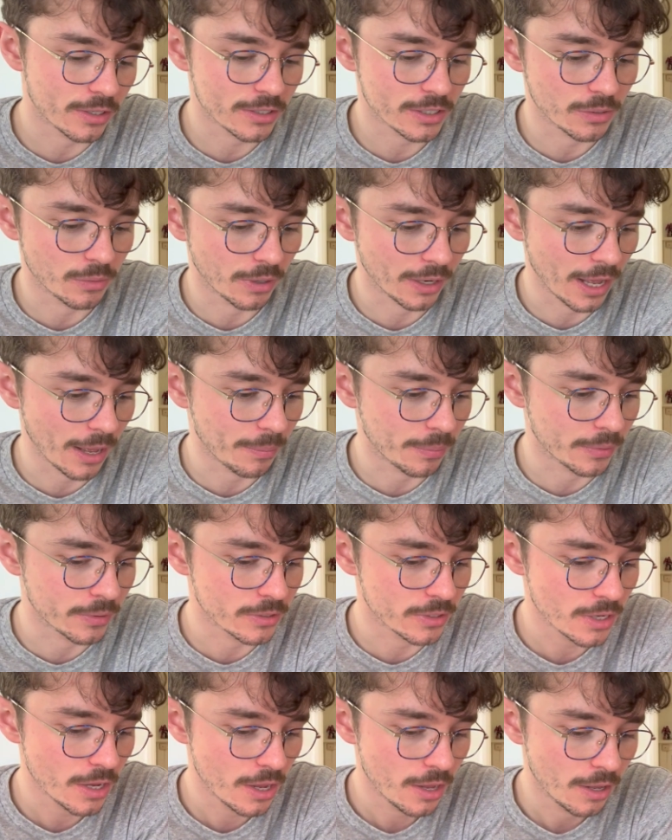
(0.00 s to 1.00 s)
to see what
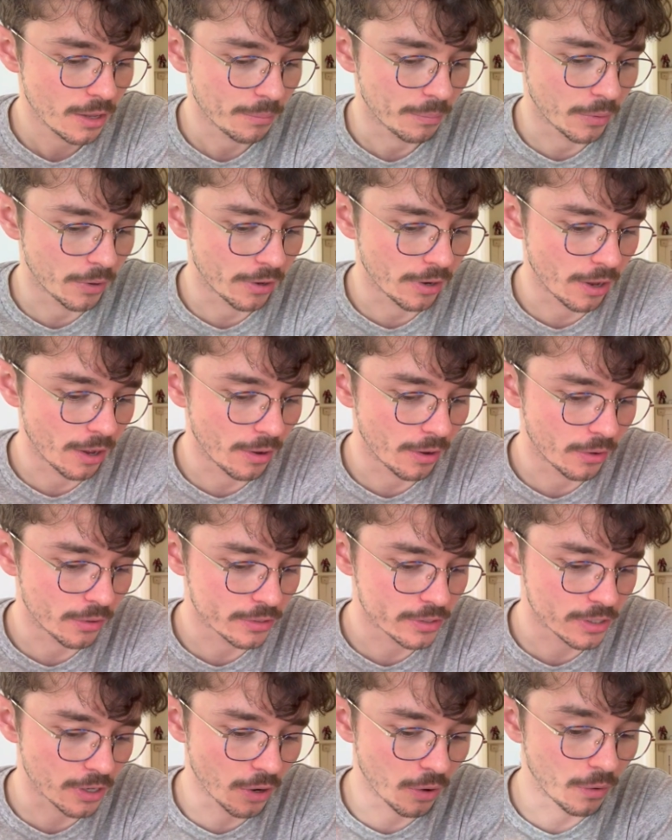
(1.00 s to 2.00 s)
happens. But
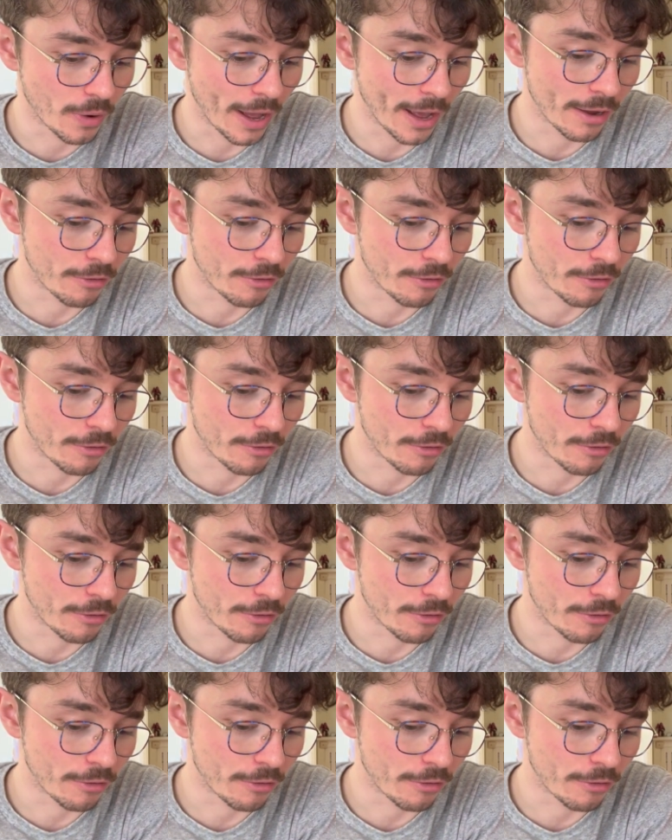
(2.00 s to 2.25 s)
also, I